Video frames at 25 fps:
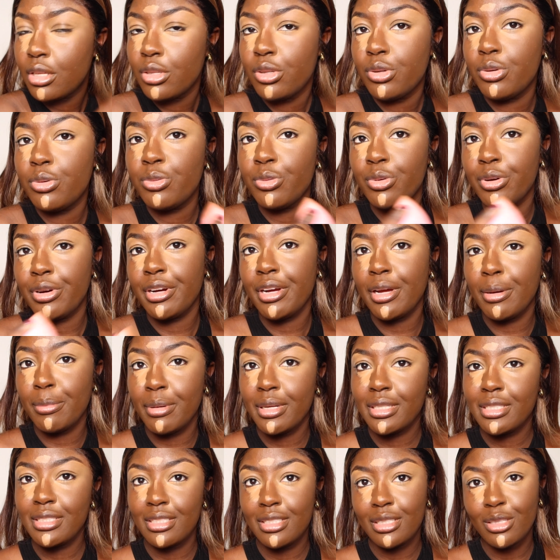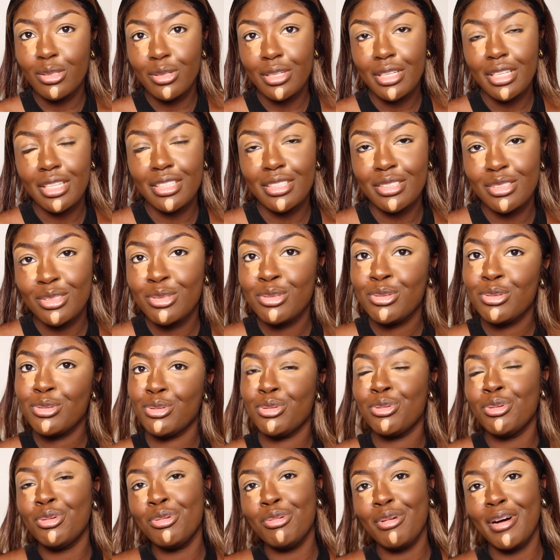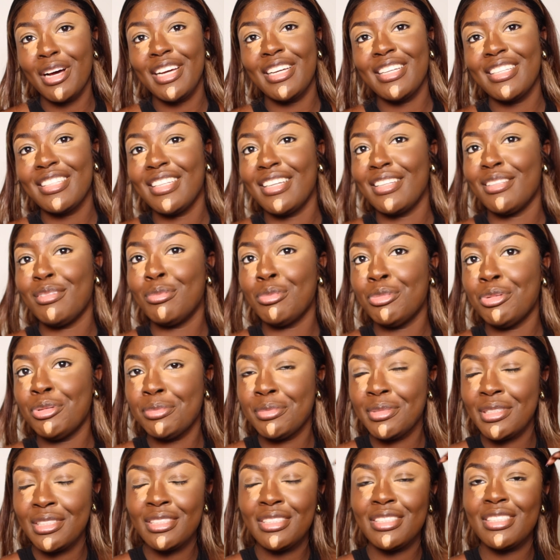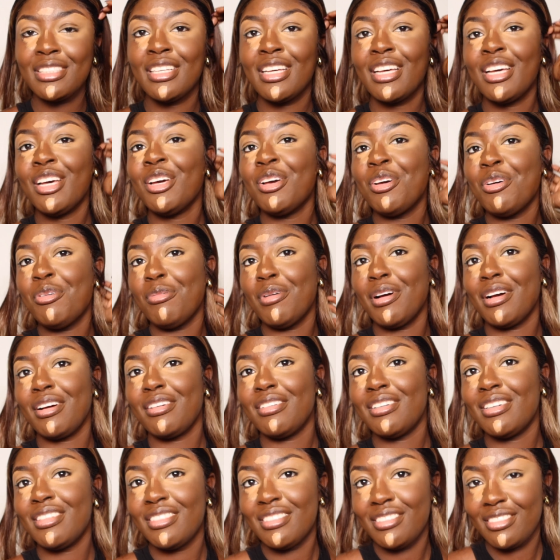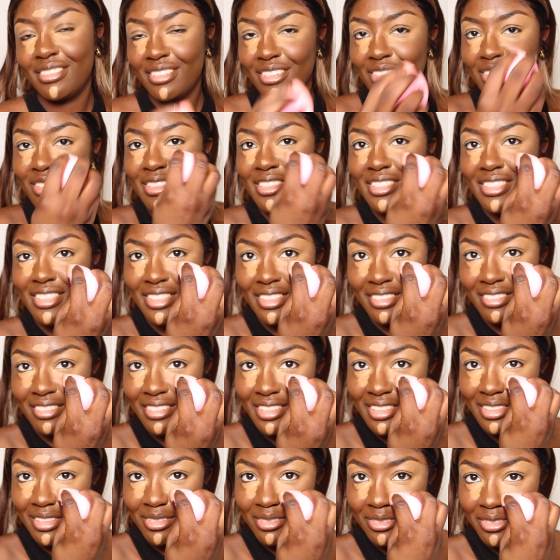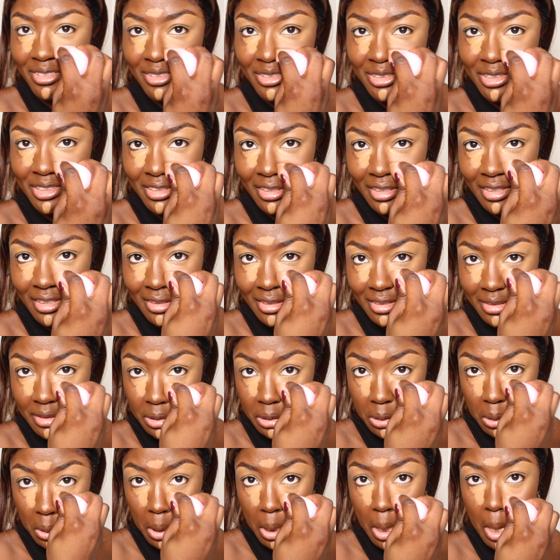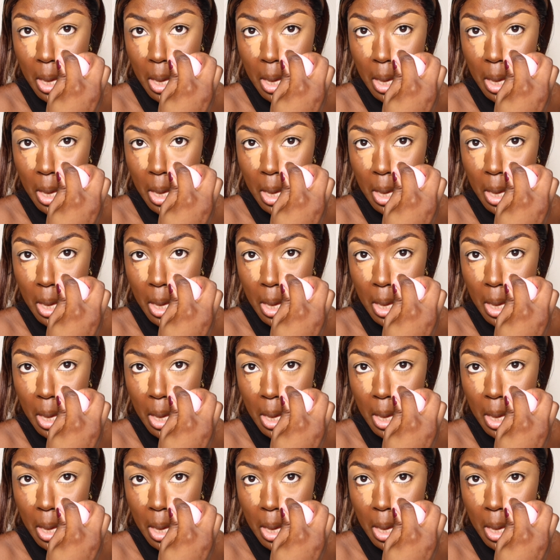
Don't worry about it looking too white at the moment. We're gonna conceal in the future. So